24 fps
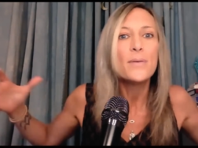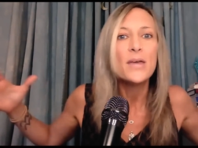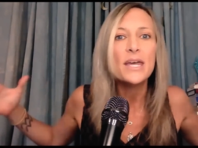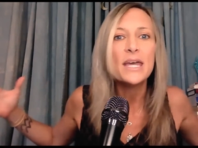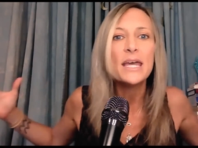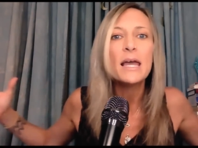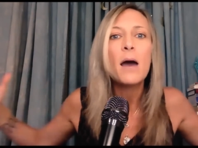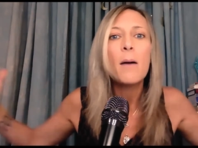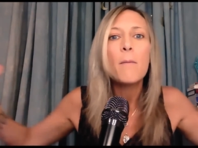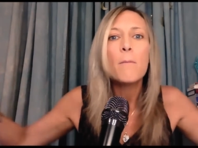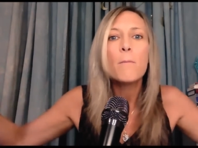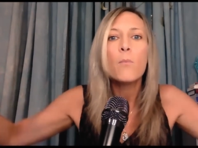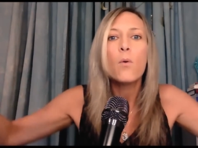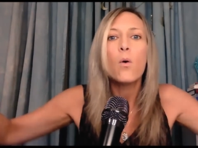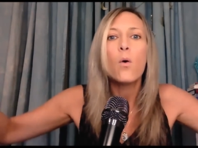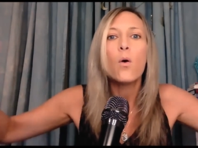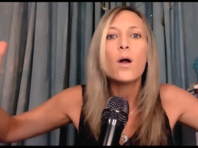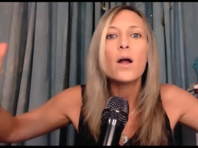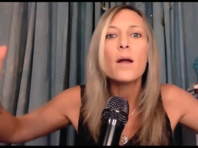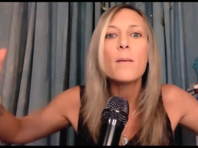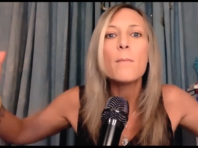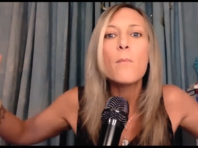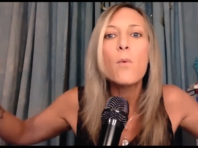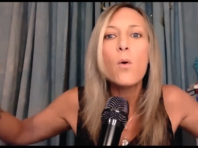picking up
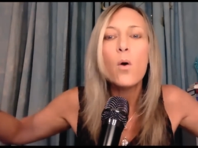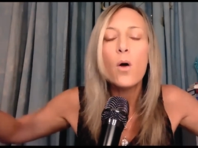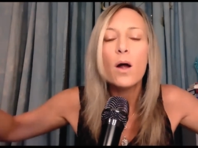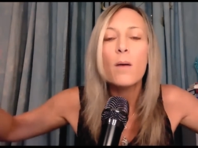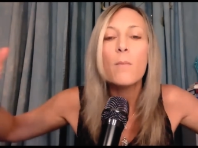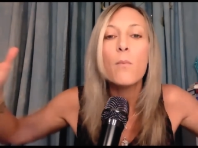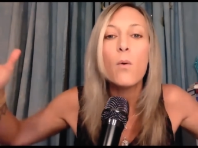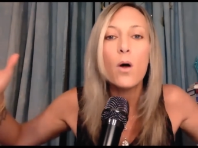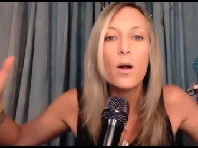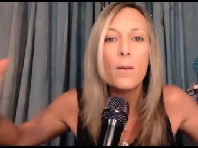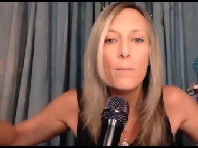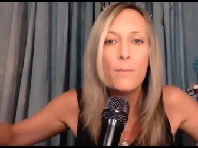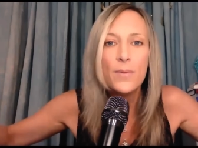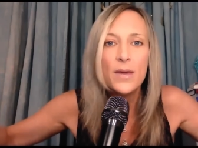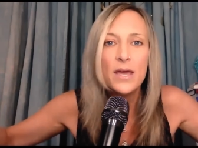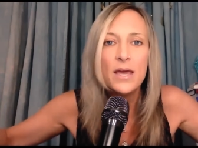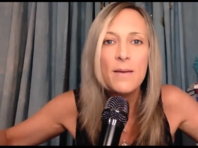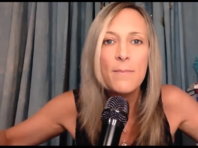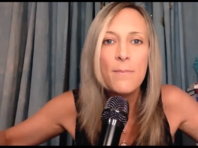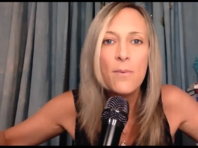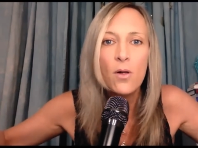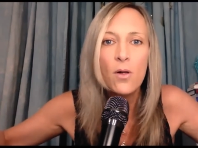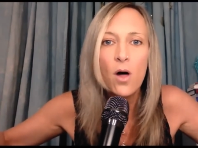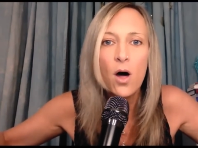more and more and more
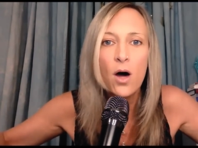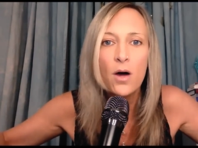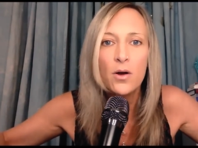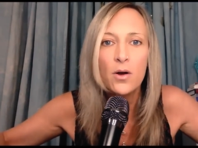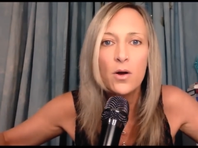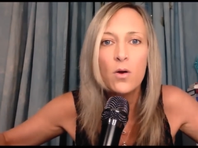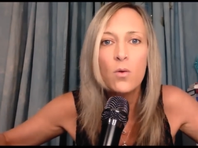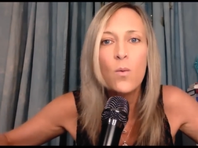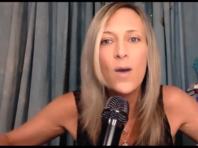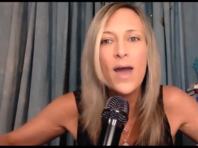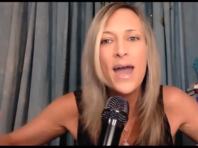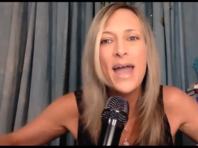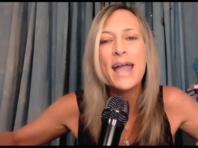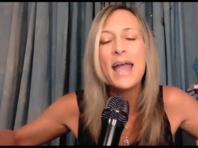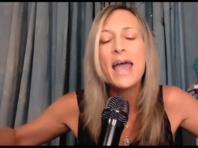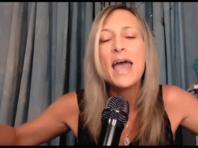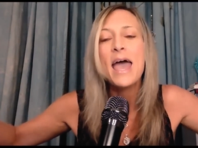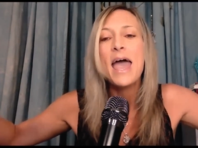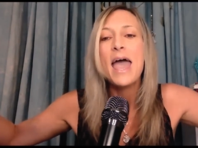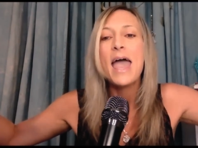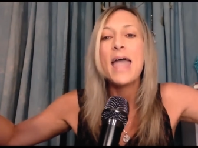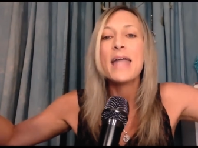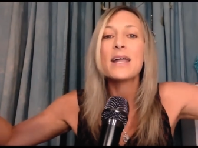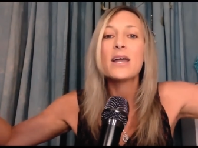people on her way
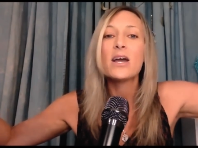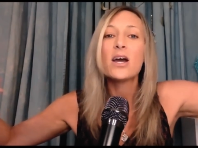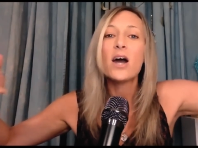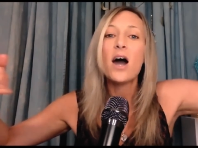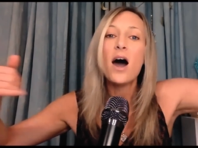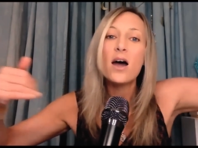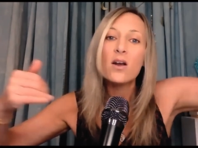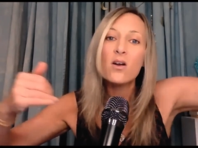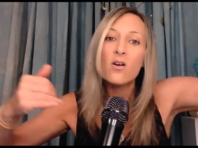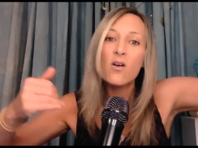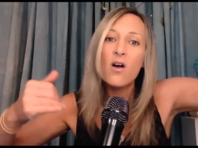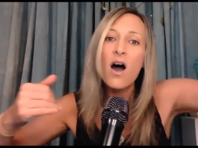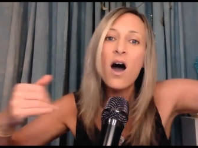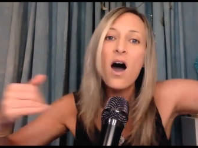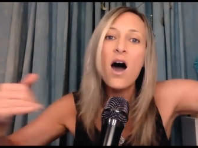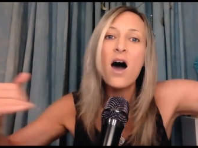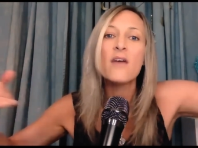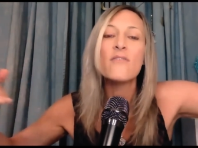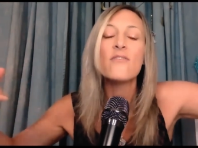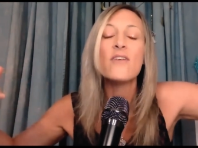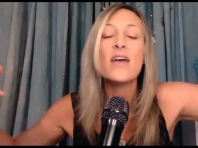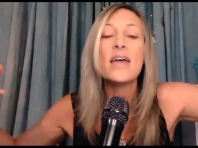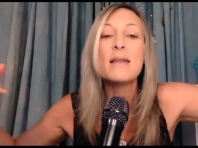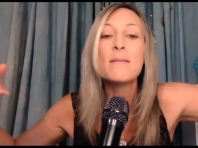and cut her
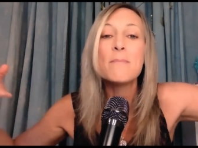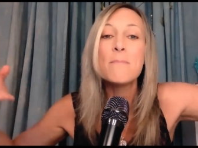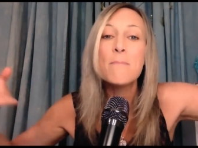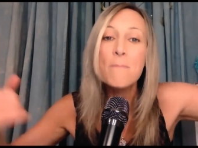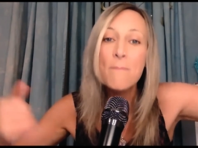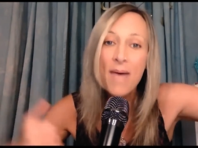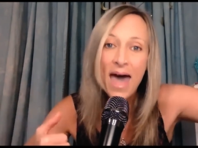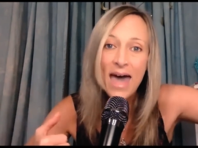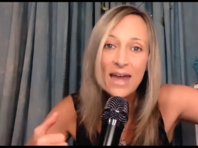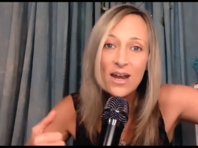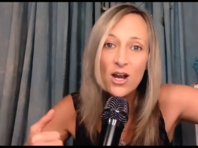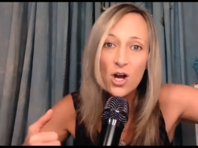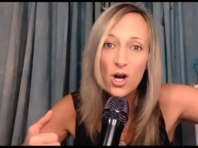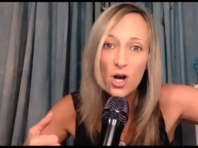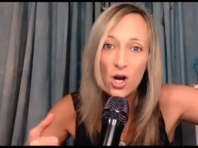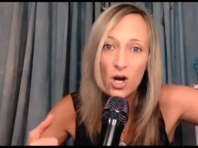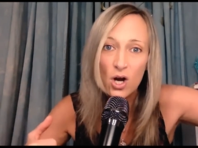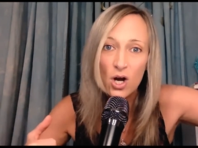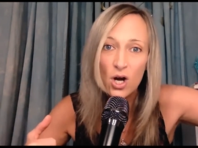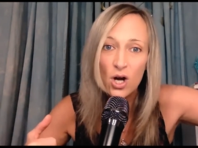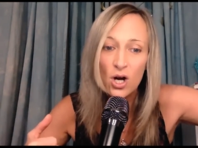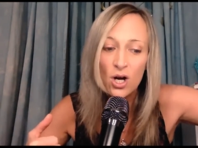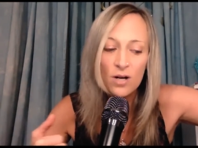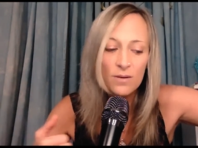off and met
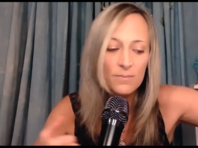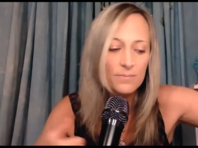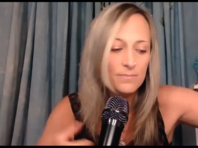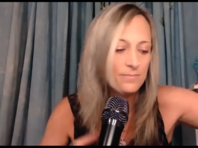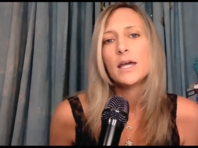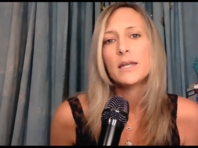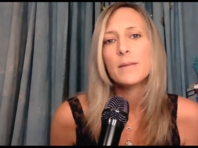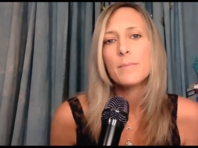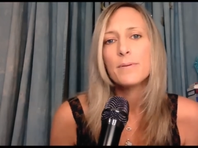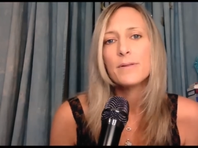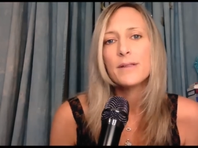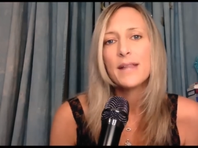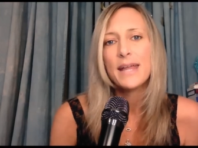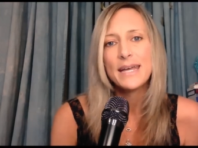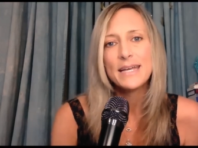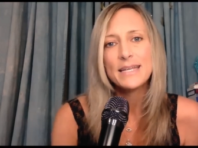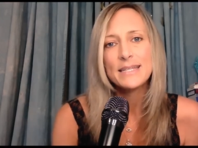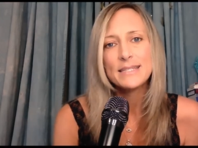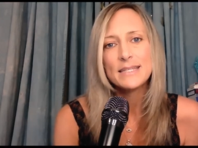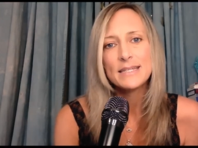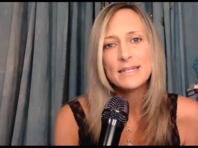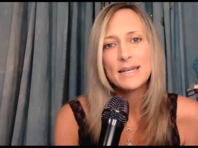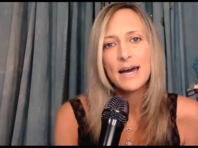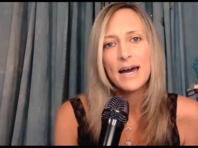her in a
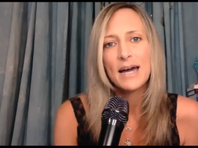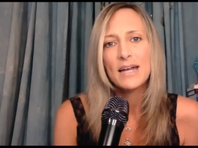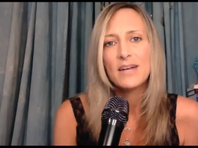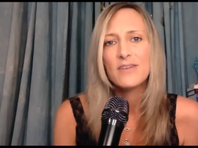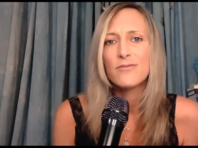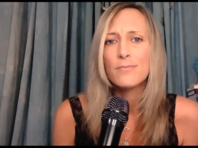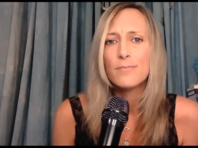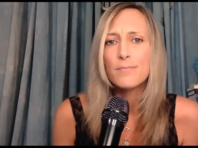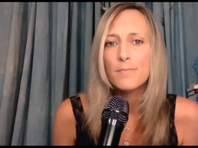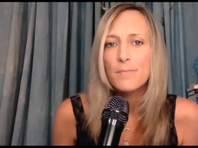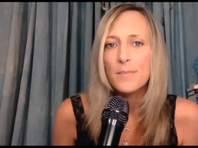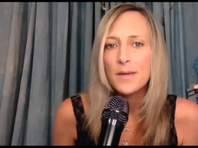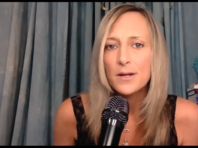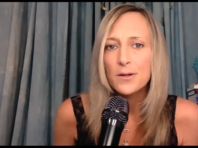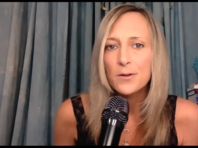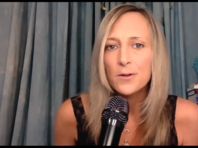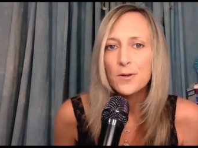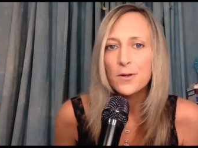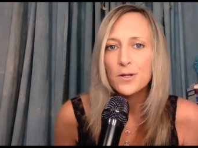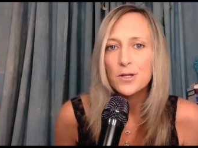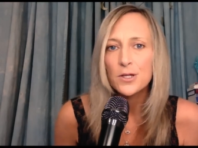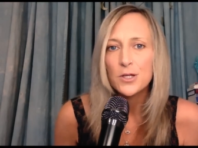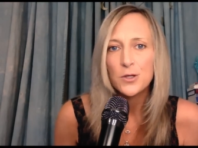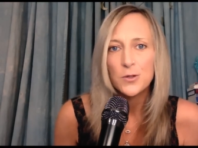place in kind of
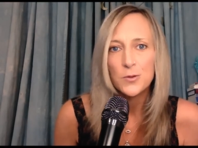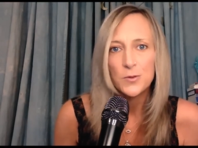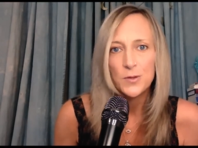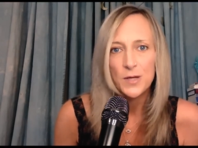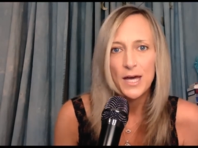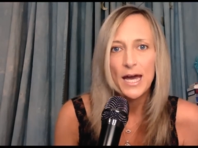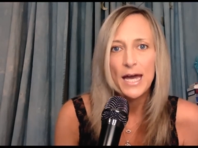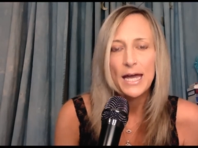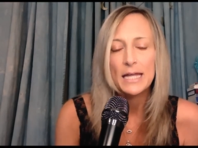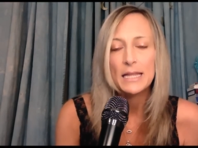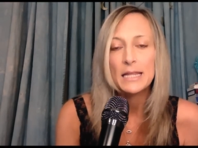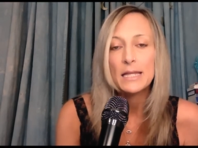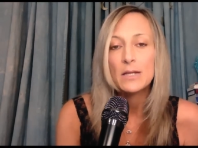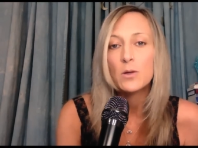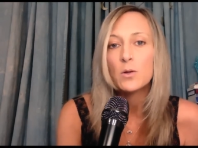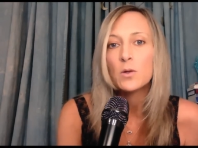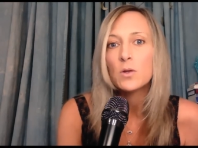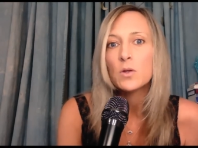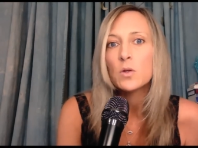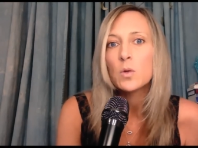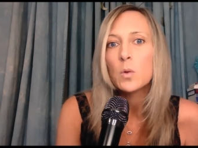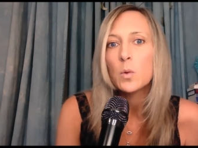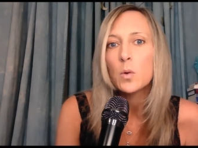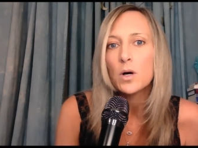middle UK, a little
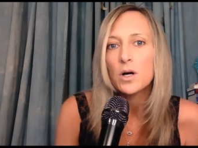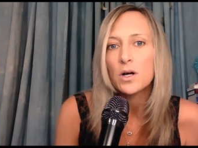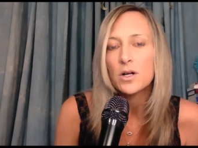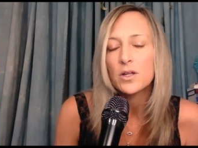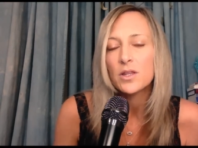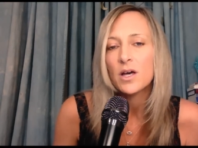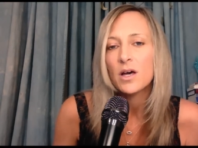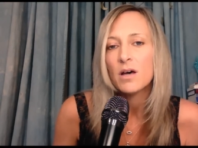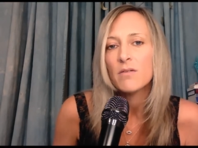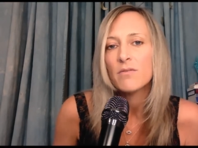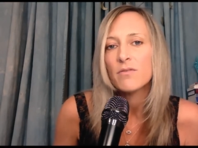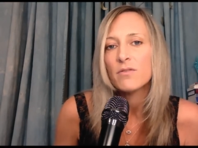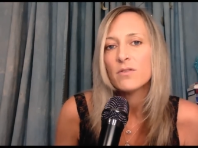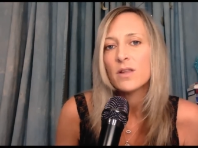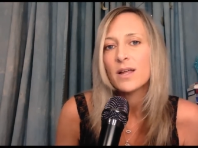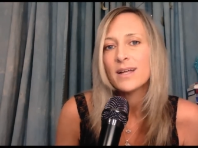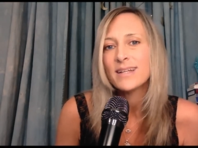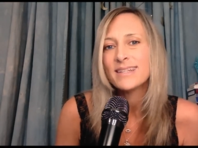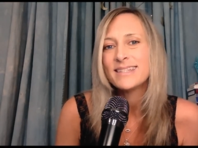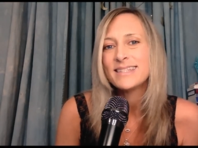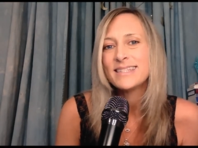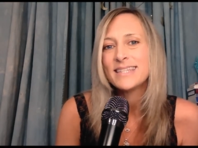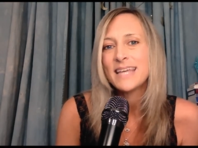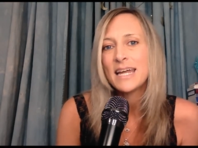north of
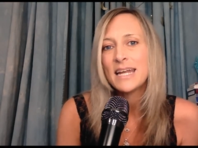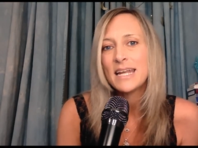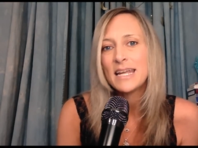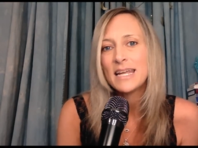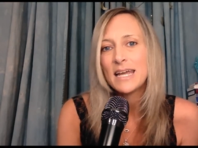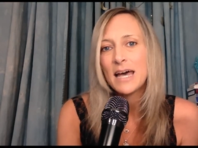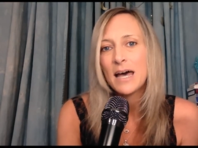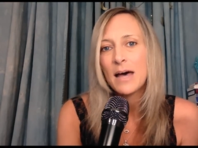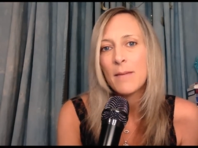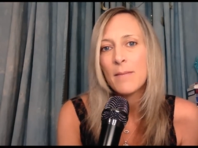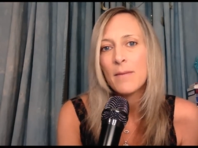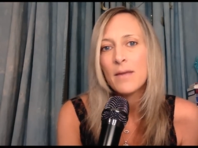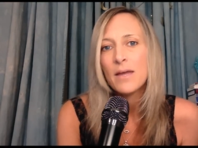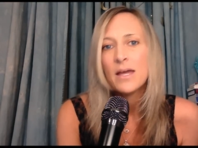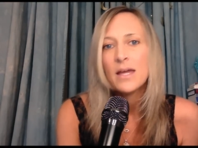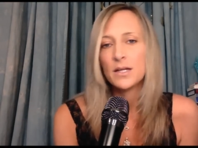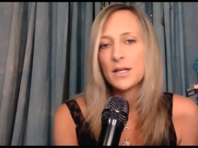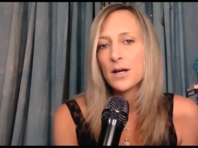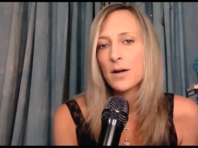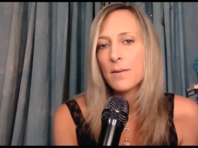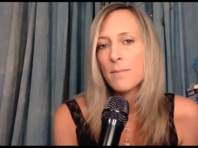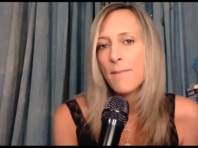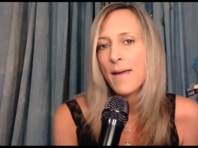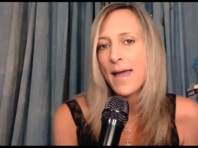Londinium
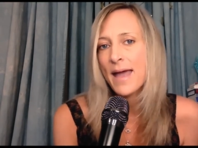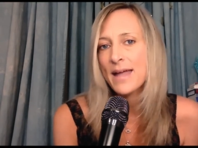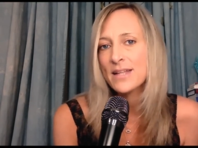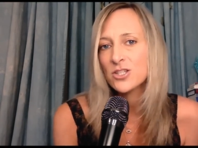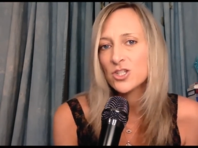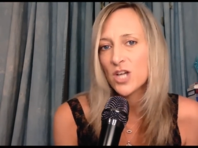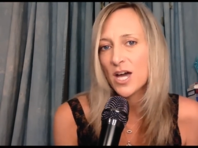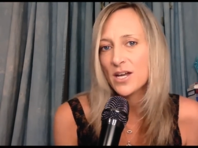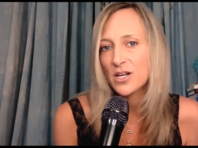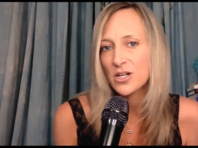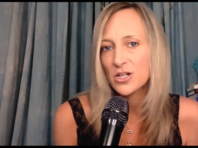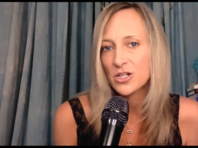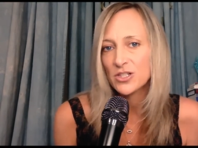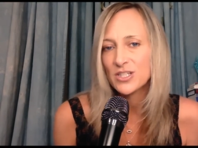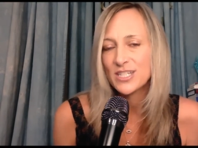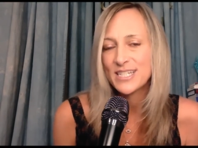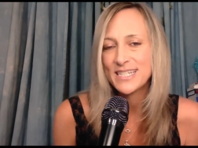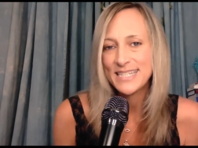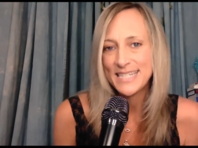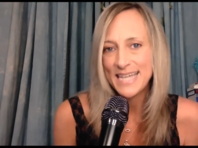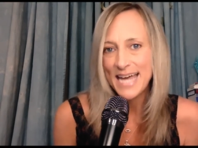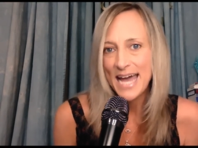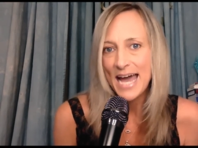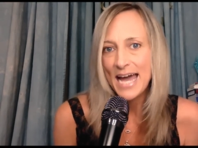near Manchester
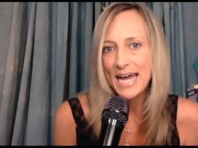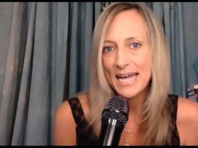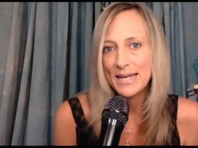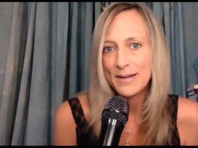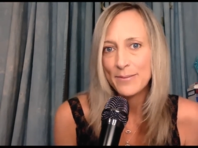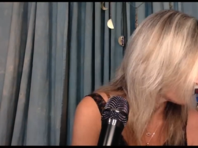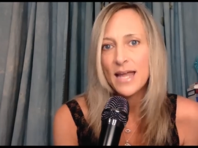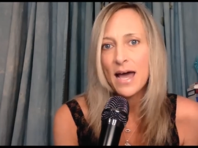today.